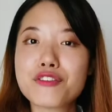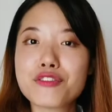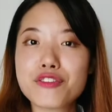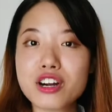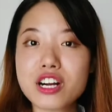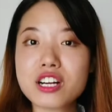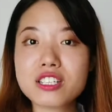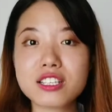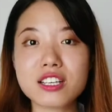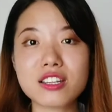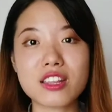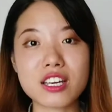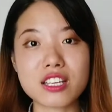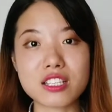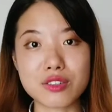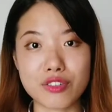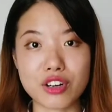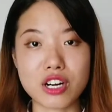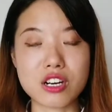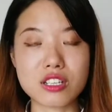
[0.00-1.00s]
First
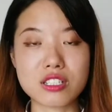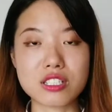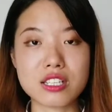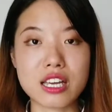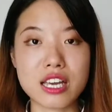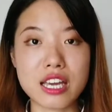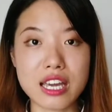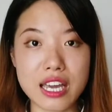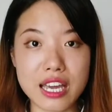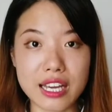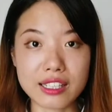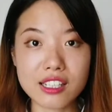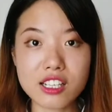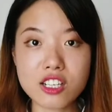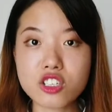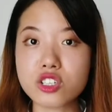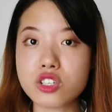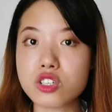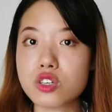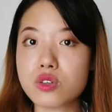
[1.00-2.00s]
things first, in
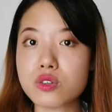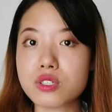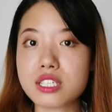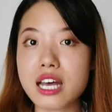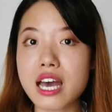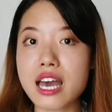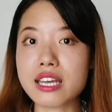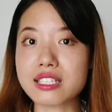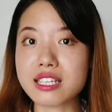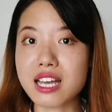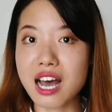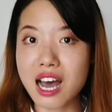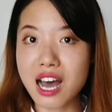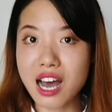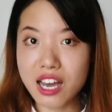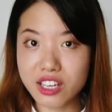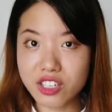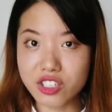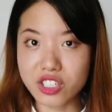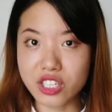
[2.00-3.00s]
English you say
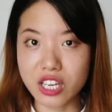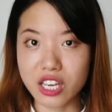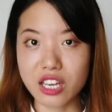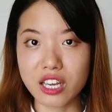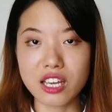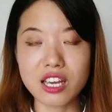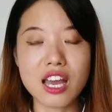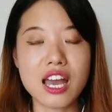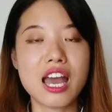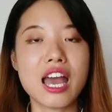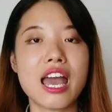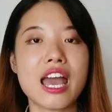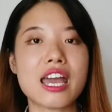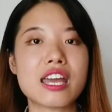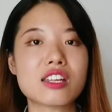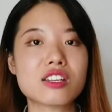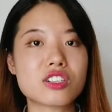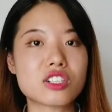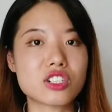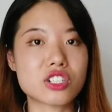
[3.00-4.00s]
Taiji,
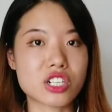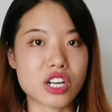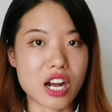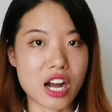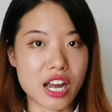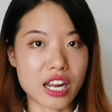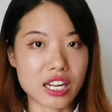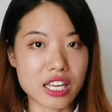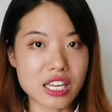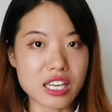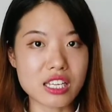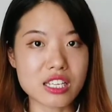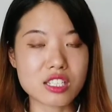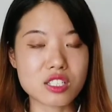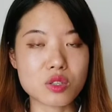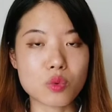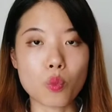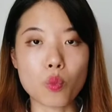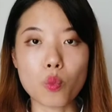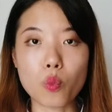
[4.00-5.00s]
in
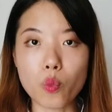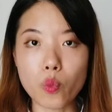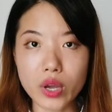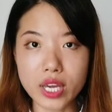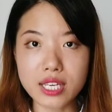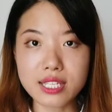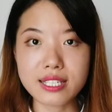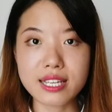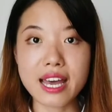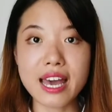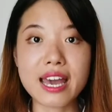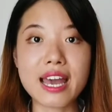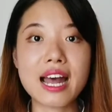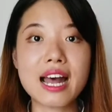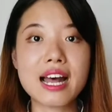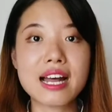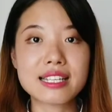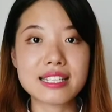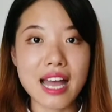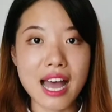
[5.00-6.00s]
Chinese we say
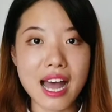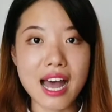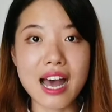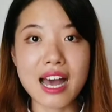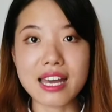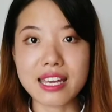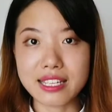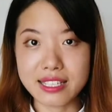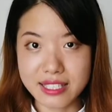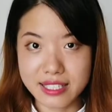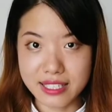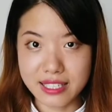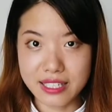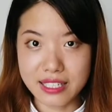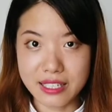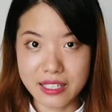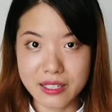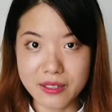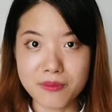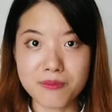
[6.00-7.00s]

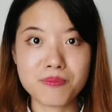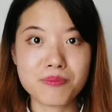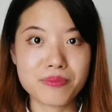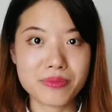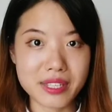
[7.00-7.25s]
Taiji.